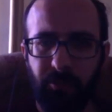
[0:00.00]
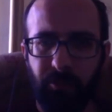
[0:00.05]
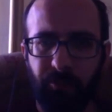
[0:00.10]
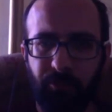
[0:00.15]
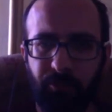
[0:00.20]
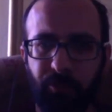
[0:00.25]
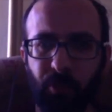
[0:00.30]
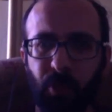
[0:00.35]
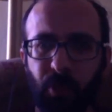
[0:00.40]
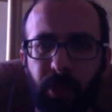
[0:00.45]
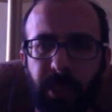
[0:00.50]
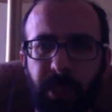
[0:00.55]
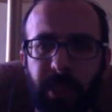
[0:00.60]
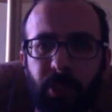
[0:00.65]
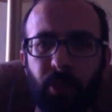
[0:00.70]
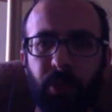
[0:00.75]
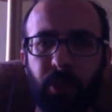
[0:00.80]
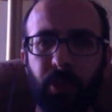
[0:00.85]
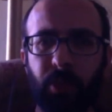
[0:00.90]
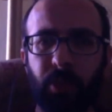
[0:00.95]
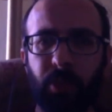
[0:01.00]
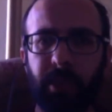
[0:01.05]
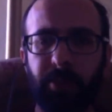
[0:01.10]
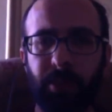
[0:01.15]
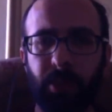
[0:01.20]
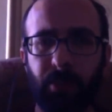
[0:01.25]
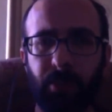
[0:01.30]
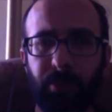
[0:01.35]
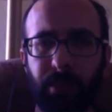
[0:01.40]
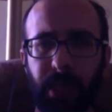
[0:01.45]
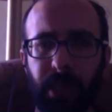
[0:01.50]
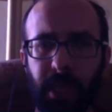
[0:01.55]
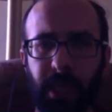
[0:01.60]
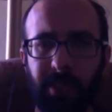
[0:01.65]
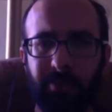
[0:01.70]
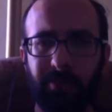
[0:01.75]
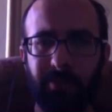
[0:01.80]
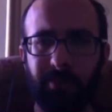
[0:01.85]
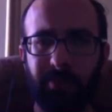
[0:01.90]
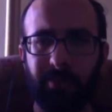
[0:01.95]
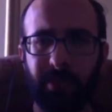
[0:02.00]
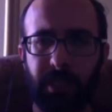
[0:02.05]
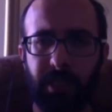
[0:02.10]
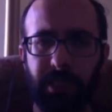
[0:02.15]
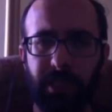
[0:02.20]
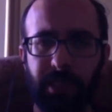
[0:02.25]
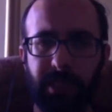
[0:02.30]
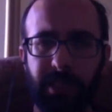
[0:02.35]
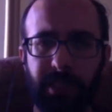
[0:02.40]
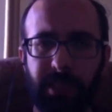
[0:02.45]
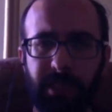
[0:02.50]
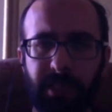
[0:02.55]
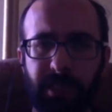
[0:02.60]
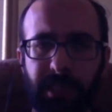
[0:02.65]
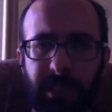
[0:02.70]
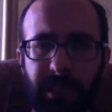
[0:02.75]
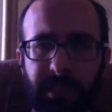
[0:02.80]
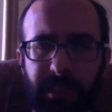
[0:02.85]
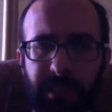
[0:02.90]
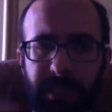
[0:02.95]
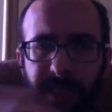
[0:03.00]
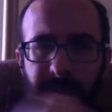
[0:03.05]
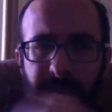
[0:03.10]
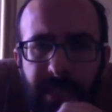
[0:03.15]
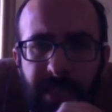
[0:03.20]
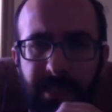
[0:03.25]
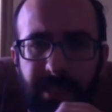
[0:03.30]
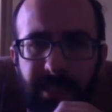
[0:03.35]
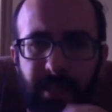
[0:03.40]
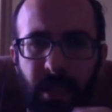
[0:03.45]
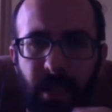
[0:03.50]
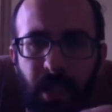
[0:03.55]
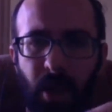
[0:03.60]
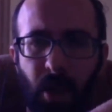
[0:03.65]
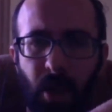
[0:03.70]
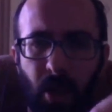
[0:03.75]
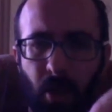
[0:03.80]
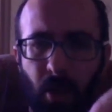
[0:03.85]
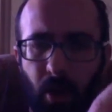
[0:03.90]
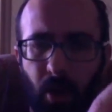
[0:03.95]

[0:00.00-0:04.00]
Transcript: equilibrium behavior in the sense that gas